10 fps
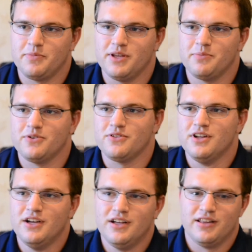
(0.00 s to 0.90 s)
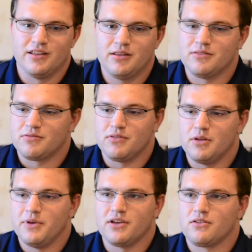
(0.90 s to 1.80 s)
people, and
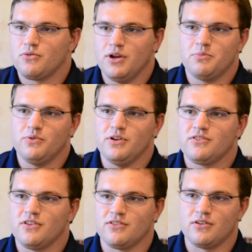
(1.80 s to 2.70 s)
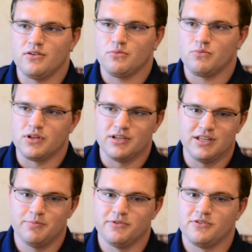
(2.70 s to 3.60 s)
they make great priests because they're really
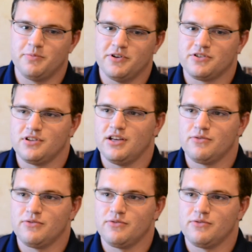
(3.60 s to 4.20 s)
deep in the spiritual life,